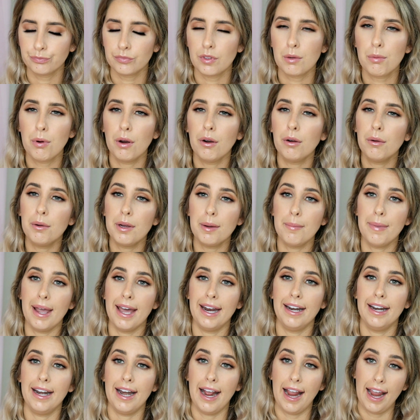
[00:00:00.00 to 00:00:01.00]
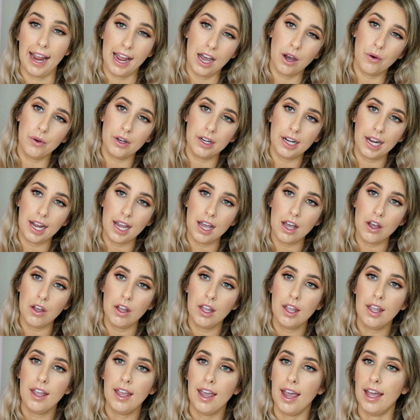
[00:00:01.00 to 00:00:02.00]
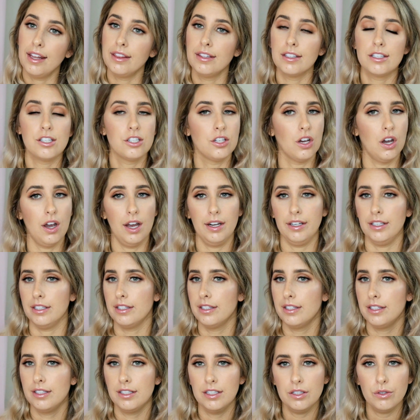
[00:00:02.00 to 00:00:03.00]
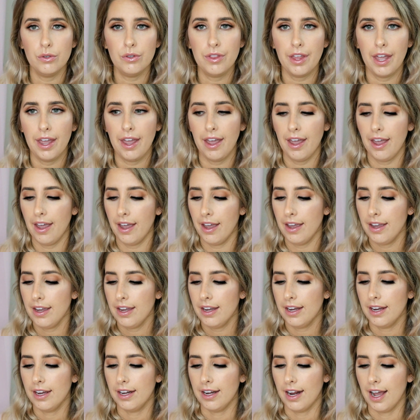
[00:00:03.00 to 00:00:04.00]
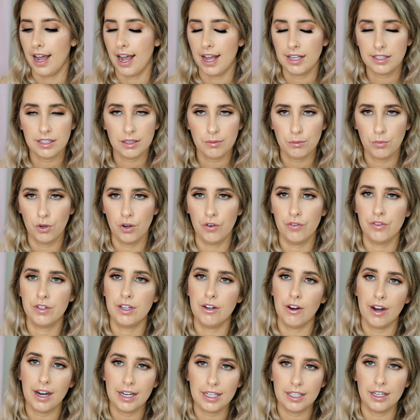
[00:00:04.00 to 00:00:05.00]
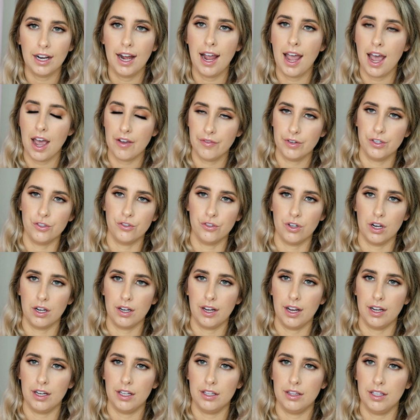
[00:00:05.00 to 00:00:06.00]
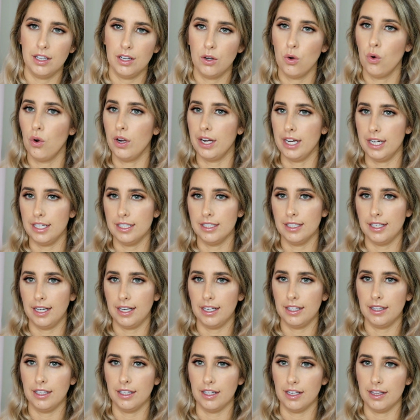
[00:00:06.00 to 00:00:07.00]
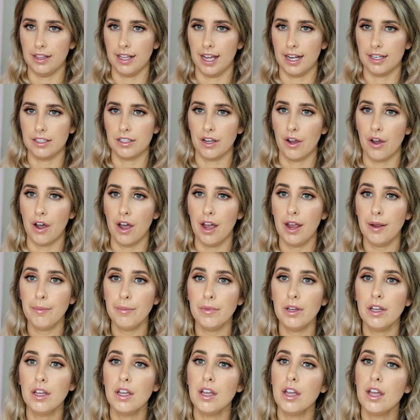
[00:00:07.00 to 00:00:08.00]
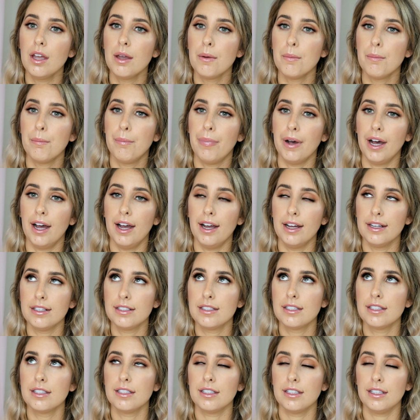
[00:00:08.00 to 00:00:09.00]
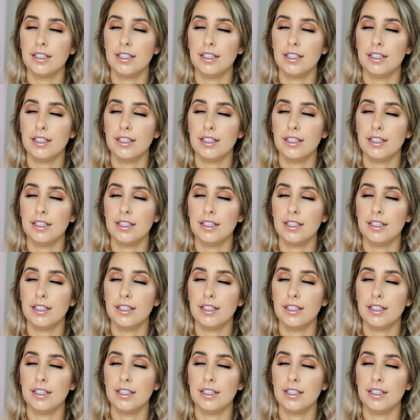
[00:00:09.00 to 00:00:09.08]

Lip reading: probably about an hour now, and the shine is still there. It hasn't moved. Granted, I haven't drunk anything or eaten anything in that time, but